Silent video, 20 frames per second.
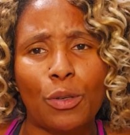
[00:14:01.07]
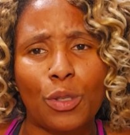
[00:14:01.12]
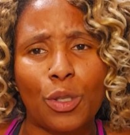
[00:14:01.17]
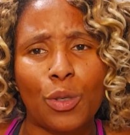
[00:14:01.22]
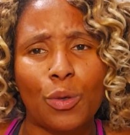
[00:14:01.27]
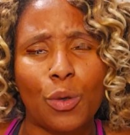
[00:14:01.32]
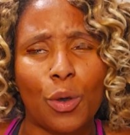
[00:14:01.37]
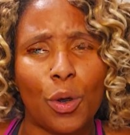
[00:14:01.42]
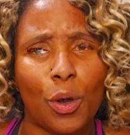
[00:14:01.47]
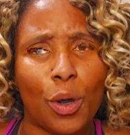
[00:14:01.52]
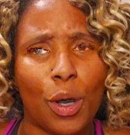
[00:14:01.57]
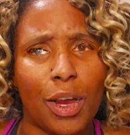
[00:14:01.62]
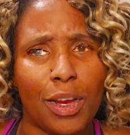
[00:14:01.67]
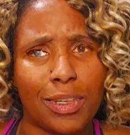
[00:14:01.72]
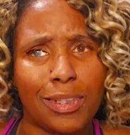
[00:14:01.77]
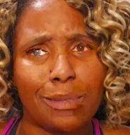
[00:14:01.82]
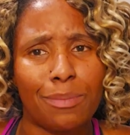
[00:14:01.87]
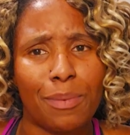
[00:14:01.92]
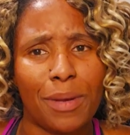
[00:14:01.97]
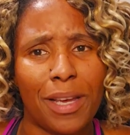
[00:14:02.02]
to her
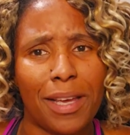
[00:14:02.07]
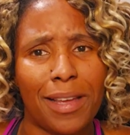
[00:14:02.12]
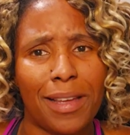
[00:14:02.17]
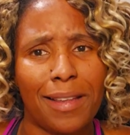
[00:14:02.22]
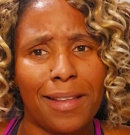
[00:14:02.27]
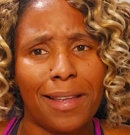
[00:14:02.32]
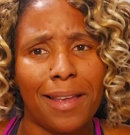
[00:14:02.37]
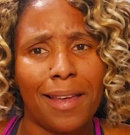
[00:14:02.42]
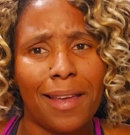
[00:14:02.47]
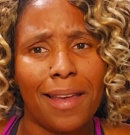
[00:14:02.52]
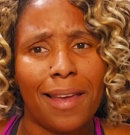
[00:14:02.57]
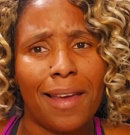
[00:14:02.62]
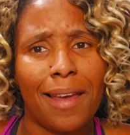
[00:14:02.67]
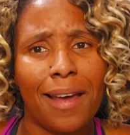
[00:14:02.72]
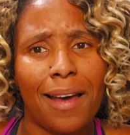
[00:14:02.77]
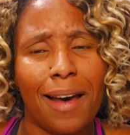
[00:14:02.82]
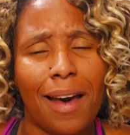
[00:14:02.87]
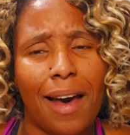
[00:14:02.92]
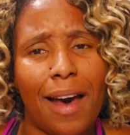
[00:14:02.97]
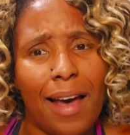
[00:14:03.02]
husband,
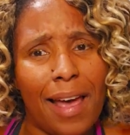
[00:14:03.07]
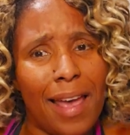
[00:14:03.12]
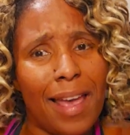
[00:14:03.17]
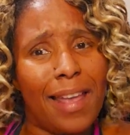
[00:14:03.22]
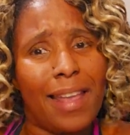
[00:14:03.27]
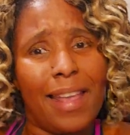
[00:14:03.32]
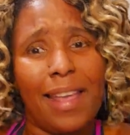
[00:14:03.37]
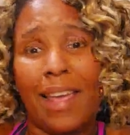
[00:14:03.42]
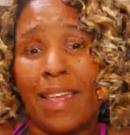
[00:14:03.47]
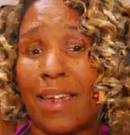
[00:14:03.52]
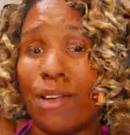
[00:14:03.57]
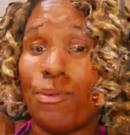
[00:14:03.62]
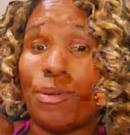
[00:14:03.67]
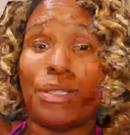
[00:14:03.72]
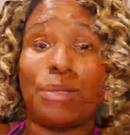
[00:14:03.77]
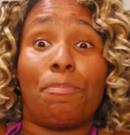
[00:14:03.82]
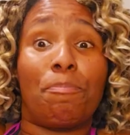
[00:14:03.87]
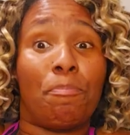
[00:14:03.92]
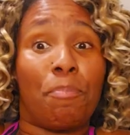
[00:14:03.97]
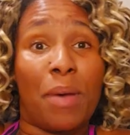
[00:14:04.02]
and, and it
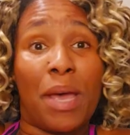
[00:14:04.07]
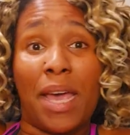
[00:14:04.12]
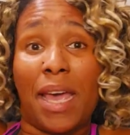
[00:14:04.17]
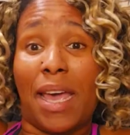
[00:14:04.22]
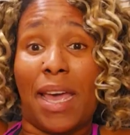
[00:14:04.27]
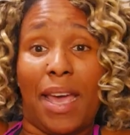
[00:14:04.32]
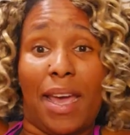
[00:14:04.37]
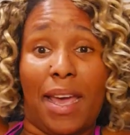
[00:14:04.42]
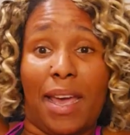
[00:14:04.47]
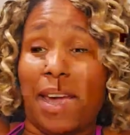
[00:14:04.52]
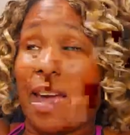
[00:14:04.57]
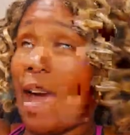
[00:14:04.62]
was big.